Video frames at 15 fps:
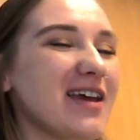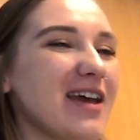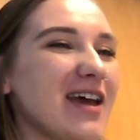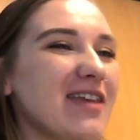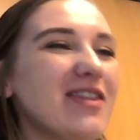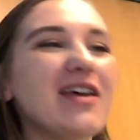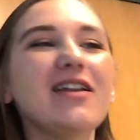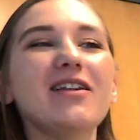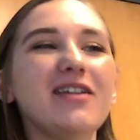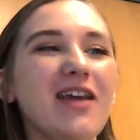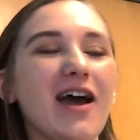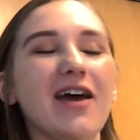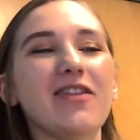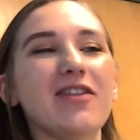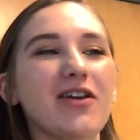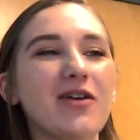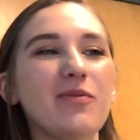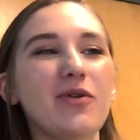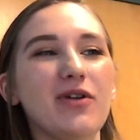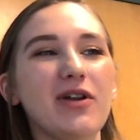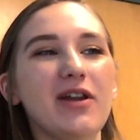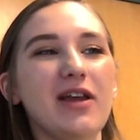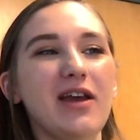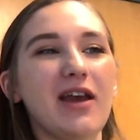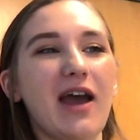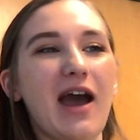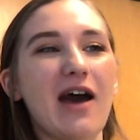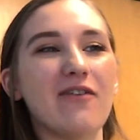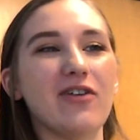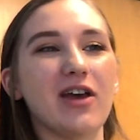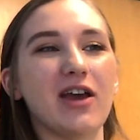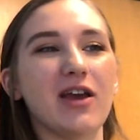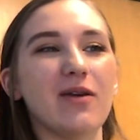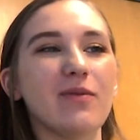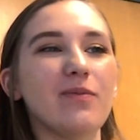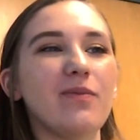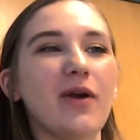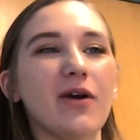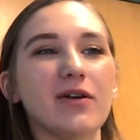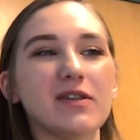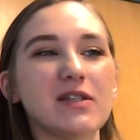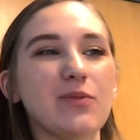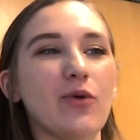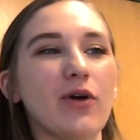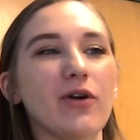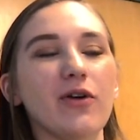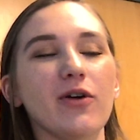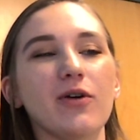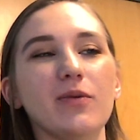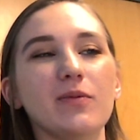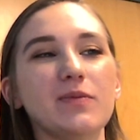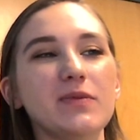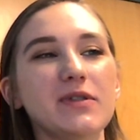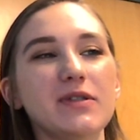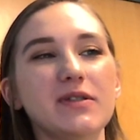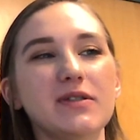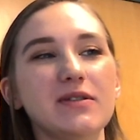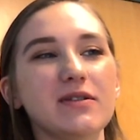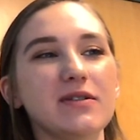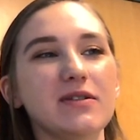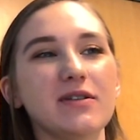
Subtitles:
And then, yeah, in the community, having parent support groups,